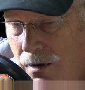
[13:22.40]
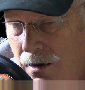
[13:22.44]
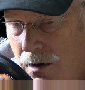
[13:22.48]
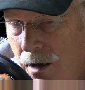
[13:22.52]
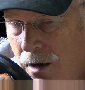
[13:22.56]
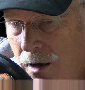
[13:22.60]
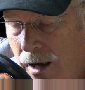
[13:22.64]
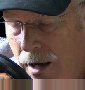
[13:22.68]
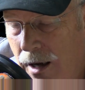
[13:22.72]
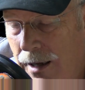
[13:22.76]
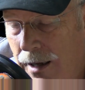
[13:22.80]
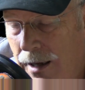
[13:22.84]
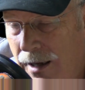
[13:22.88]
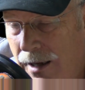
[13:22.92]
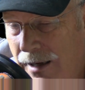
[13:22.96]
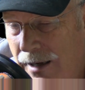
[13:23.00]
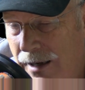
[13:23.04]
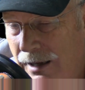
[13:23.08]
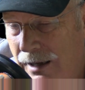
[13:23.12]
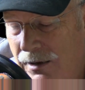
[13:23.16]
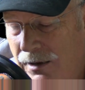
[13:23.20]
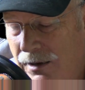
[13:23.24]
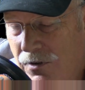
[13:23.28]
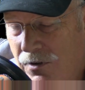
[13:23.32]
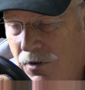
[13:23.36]
and not
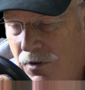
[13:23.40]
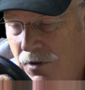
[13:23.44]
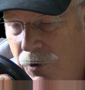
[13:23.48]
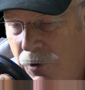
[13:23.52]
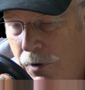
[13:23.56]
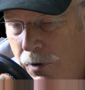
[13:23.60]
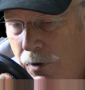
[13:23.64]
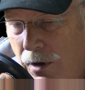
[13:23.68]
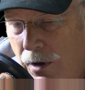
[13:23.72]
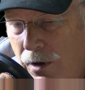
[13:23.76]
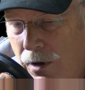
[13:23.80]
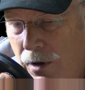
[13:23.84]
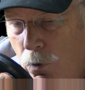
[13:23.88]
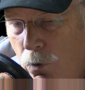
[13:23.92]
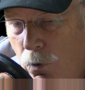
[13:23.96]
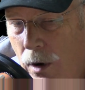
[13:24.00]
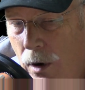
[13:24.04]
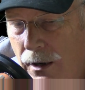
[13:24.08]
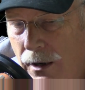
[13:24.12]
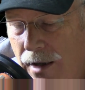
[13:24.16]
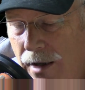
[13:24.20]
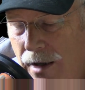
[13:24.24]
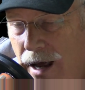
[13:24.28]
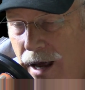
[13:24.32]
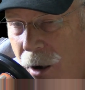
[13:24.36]
necessarily wanting to
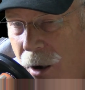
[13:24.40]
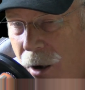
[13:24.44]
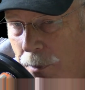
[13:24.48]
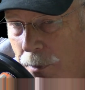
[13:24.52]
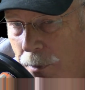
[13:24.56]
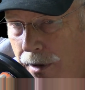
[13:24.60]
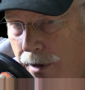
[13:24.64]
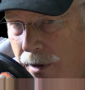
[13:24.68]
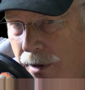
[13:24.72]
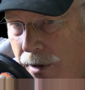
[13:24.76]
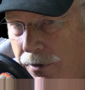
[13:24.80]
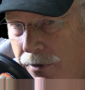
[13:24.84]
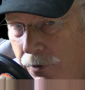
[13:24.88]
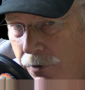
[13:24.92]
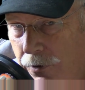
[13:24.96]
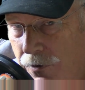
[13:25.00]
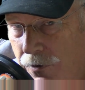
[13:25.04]
help others.